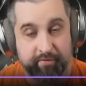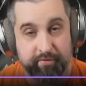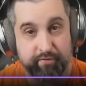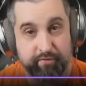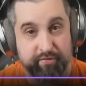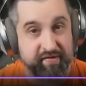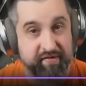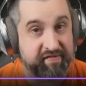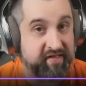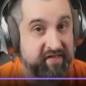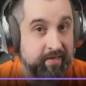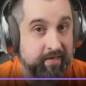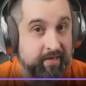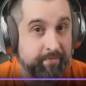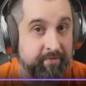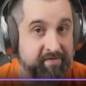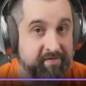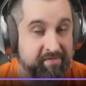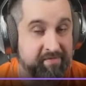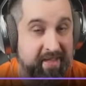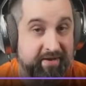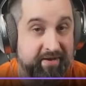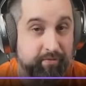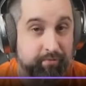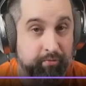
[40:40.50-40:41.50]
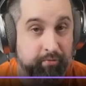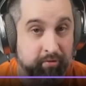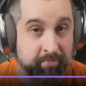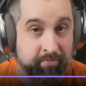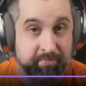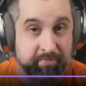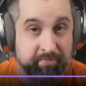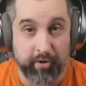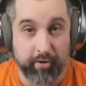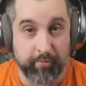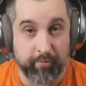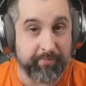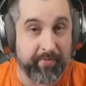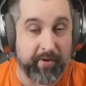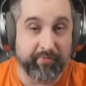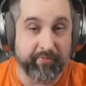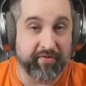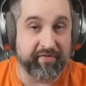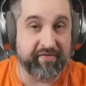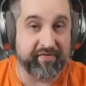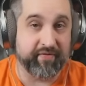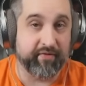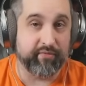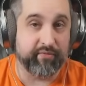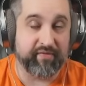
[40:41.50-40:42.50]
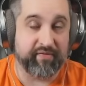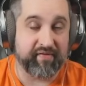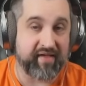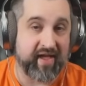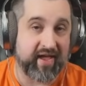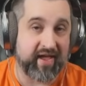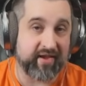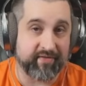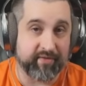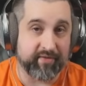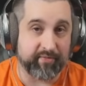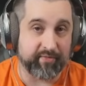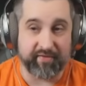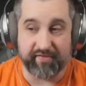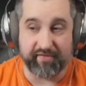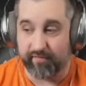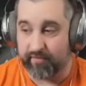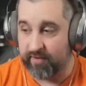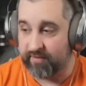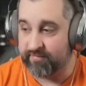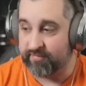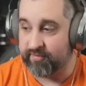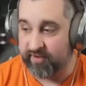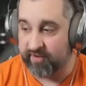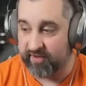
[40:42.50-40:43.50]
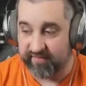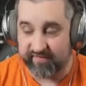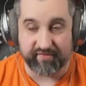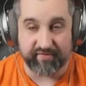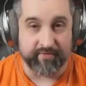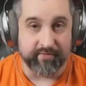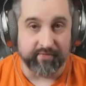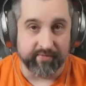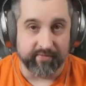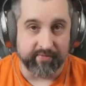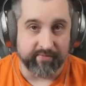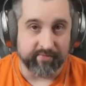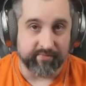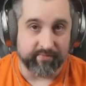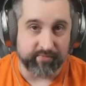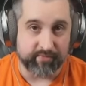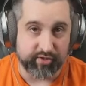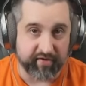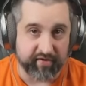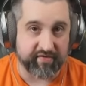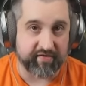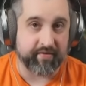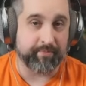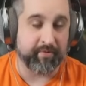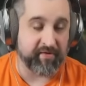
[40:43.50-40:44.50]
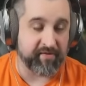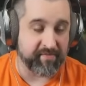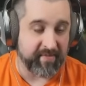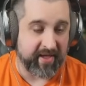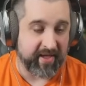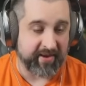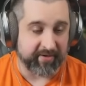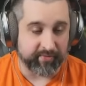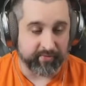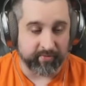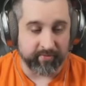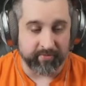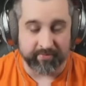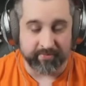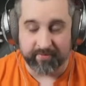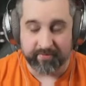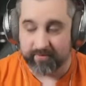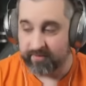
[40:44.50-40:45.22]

you just get a Prismatic Orb. No bonus loot inside of it whatsoever. It's just a Prismatic Orb.